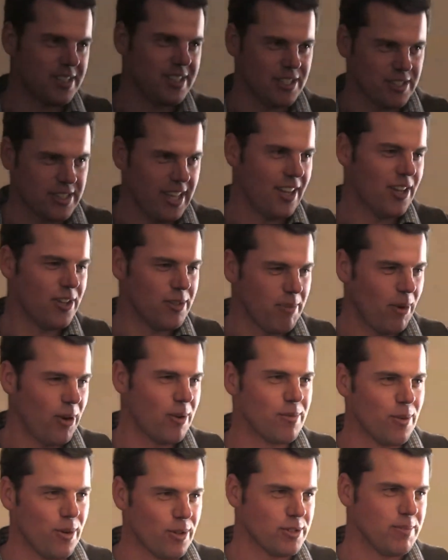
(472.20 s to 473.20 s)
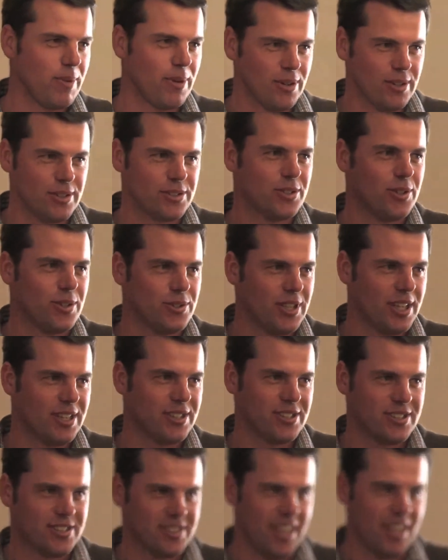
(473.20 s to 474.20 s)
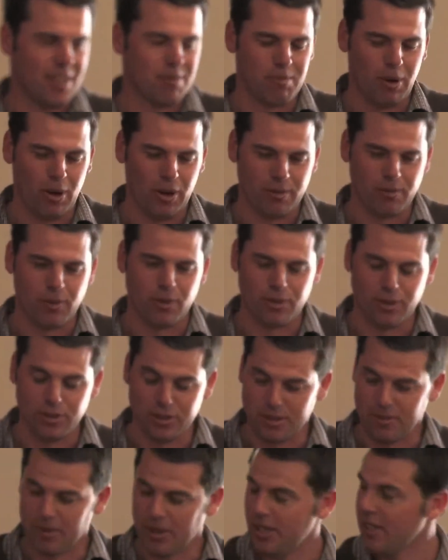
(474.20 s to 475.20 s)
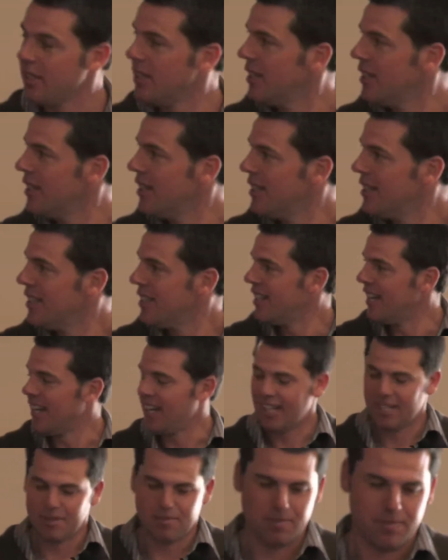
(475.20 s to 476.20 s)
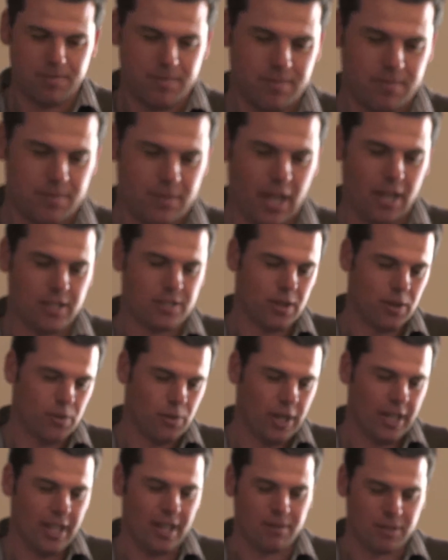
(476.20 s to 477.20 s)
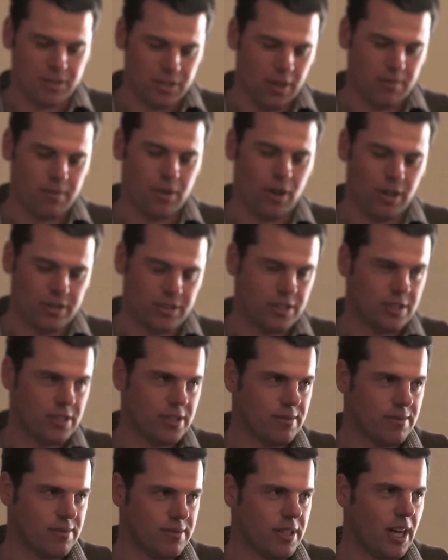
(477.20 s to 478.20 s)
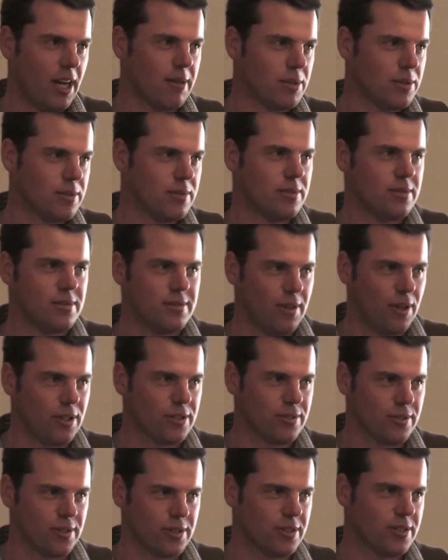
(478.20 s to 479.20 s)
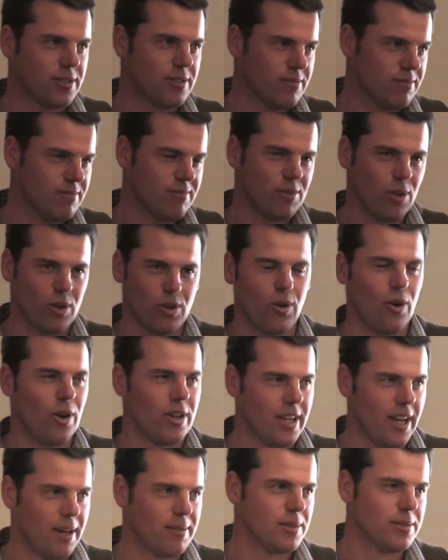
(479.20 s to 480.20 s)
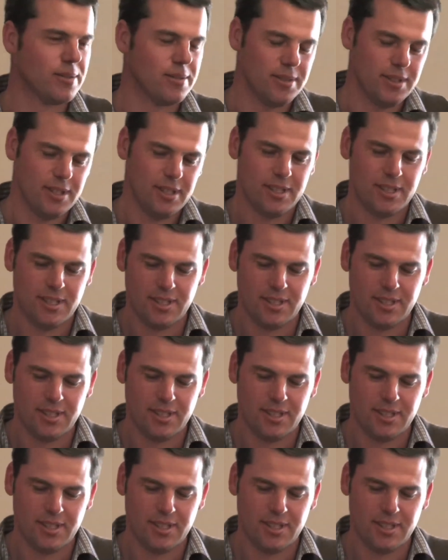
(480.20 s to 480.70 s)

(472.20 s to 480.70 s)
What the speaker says: and it's down on the bottom, wrong spot on the soil test, because it's down the bottom, or it used to be. So I'm reading up the top: nitrogen, double; phosphorus, not quite double;